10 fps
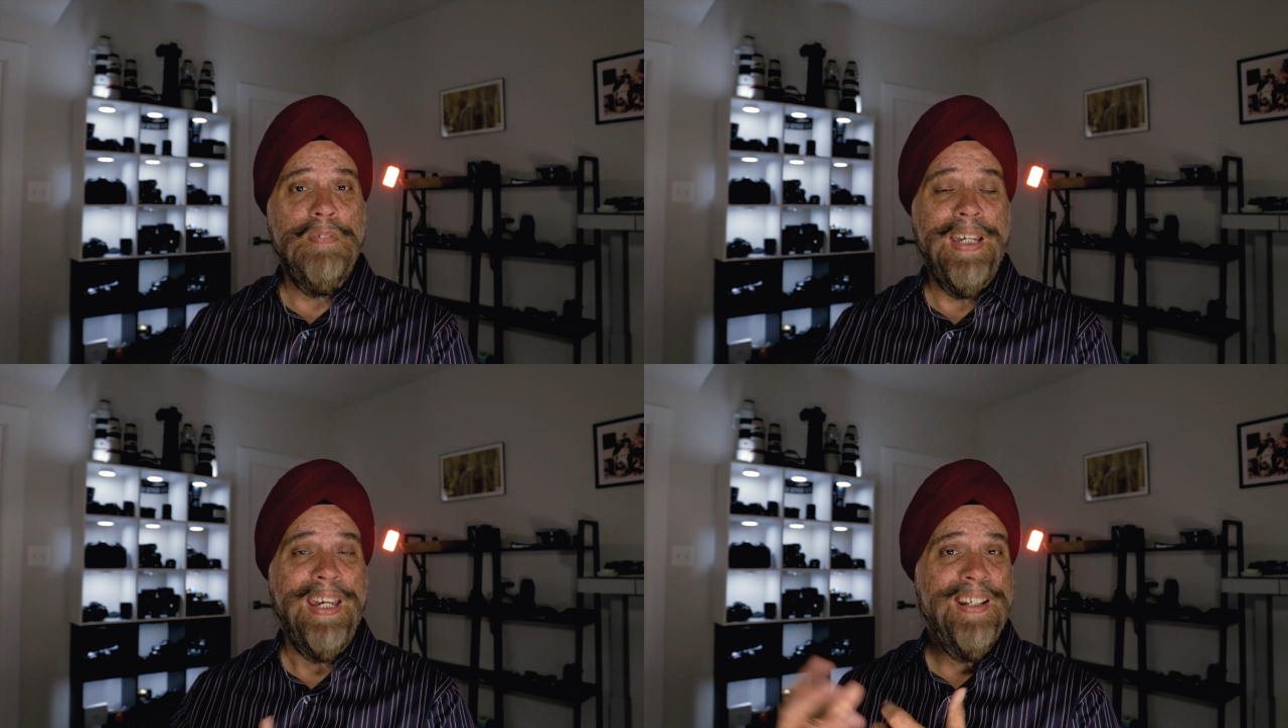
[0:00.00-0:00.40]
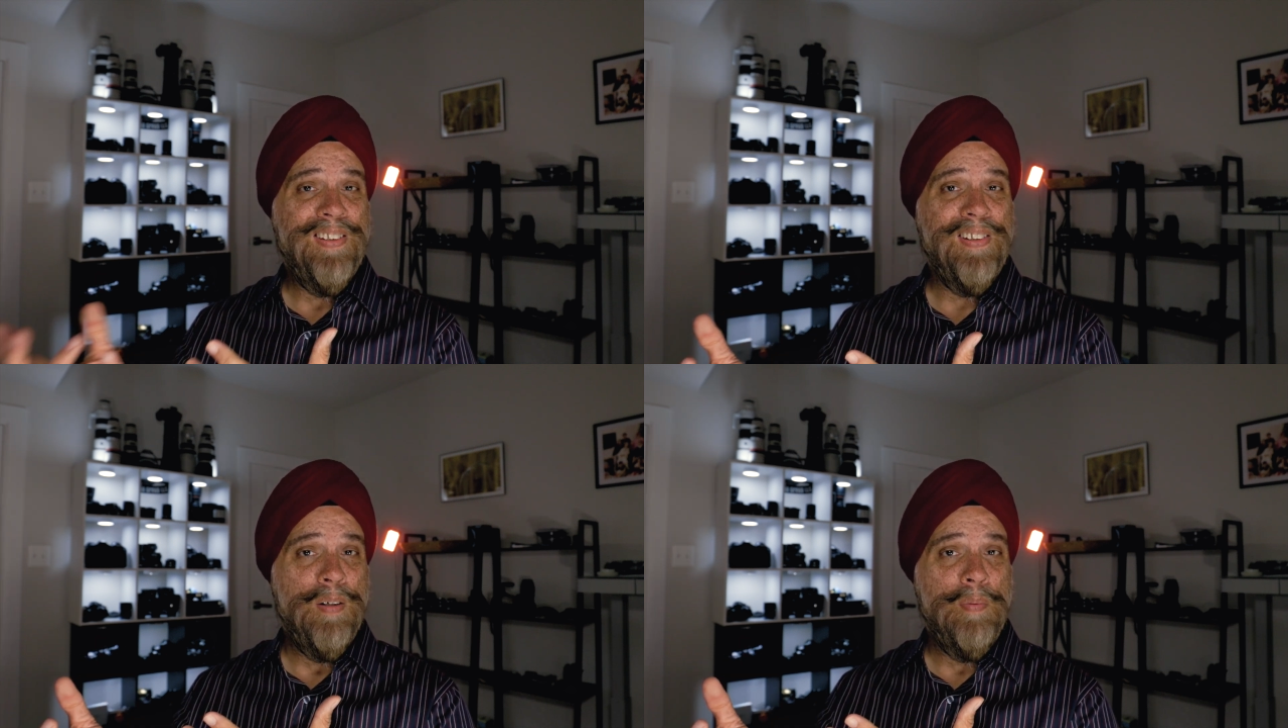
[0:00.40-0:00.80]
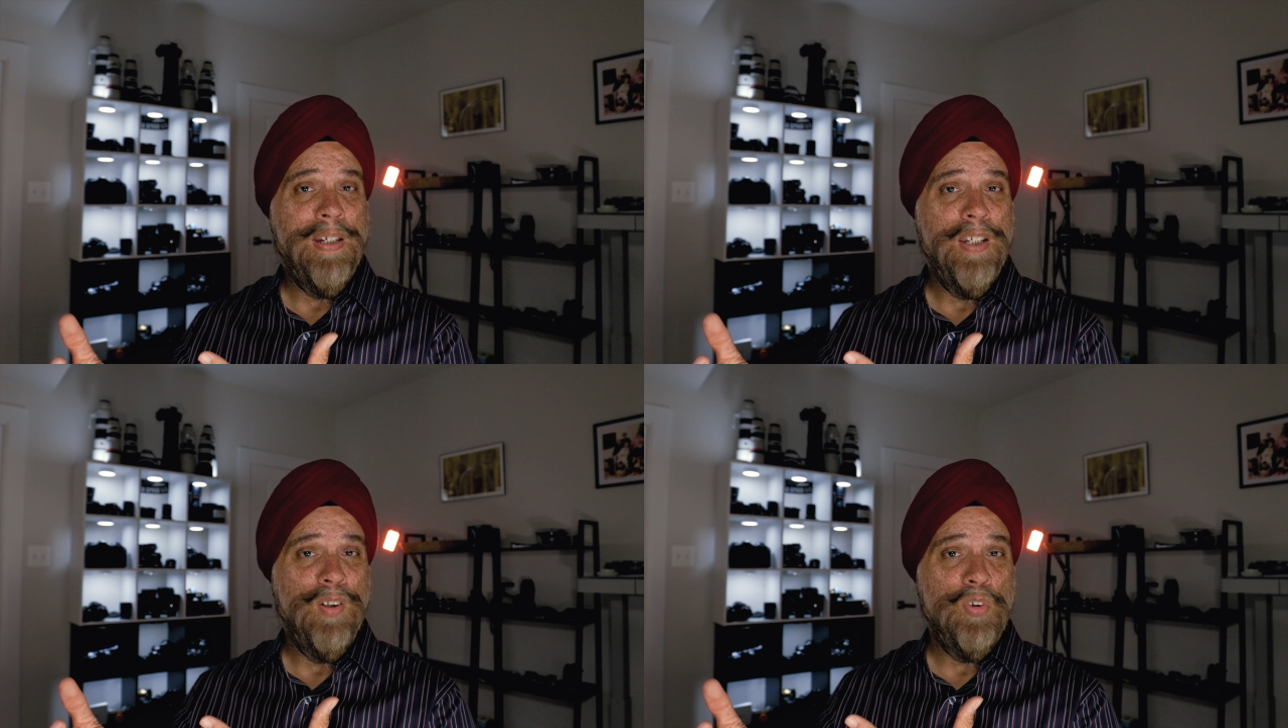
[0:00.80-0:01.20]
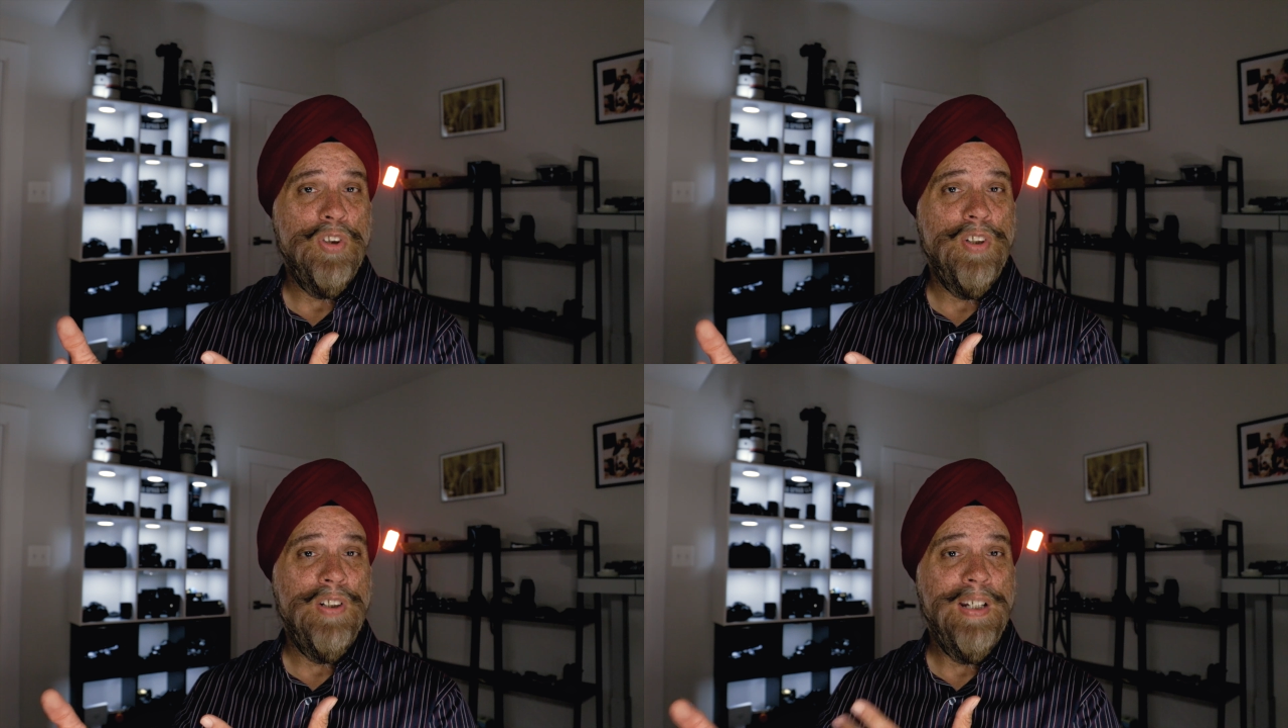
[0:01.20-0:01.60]
and it's got a mechanical
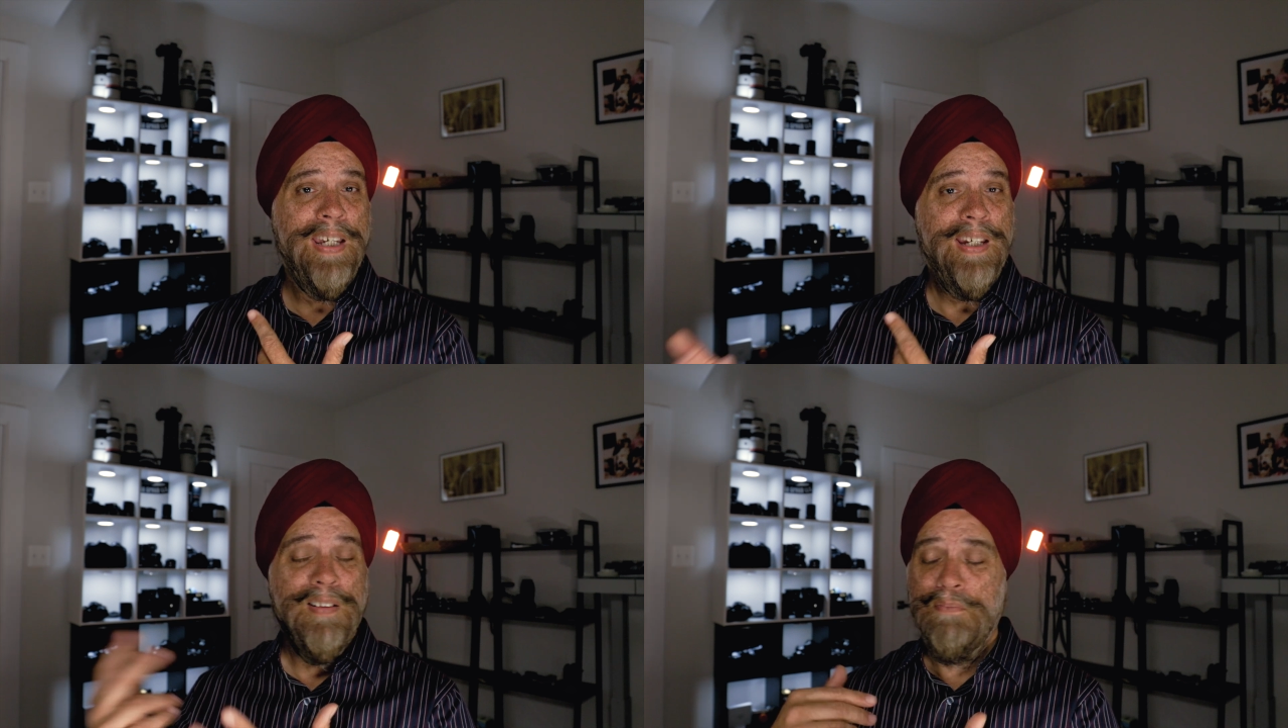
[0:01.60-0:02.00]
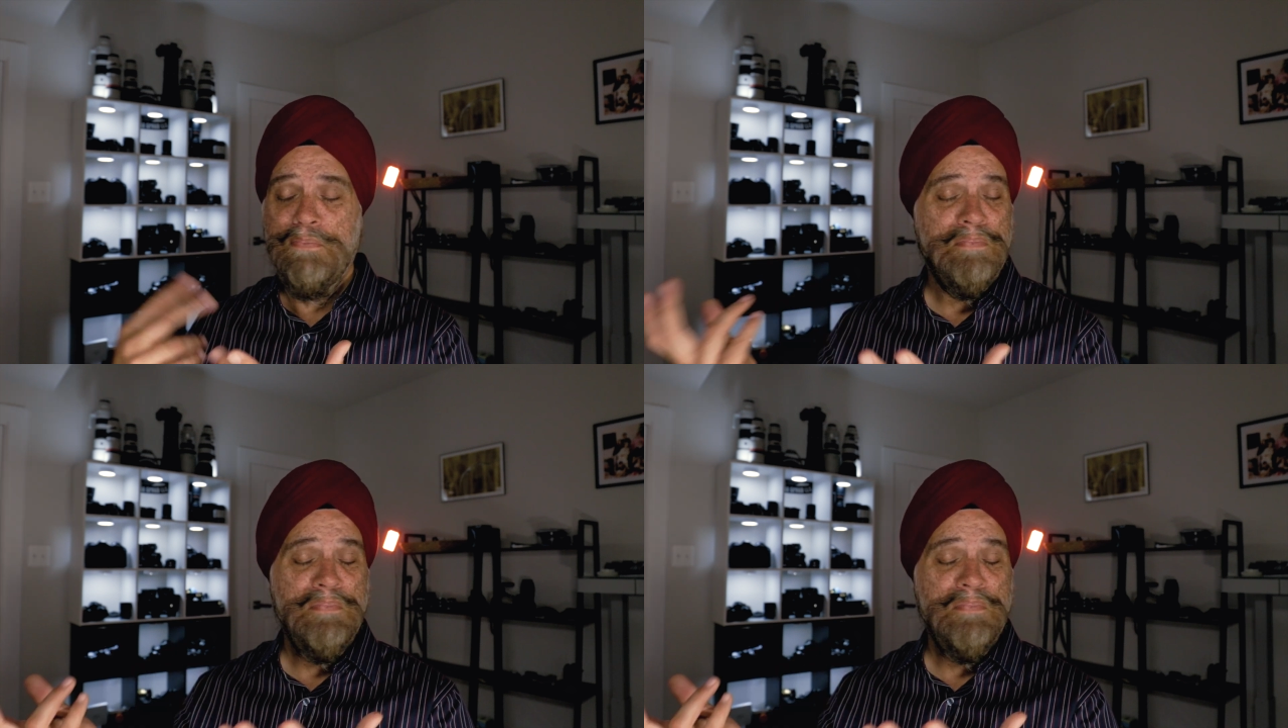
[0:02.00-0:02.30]
shutter and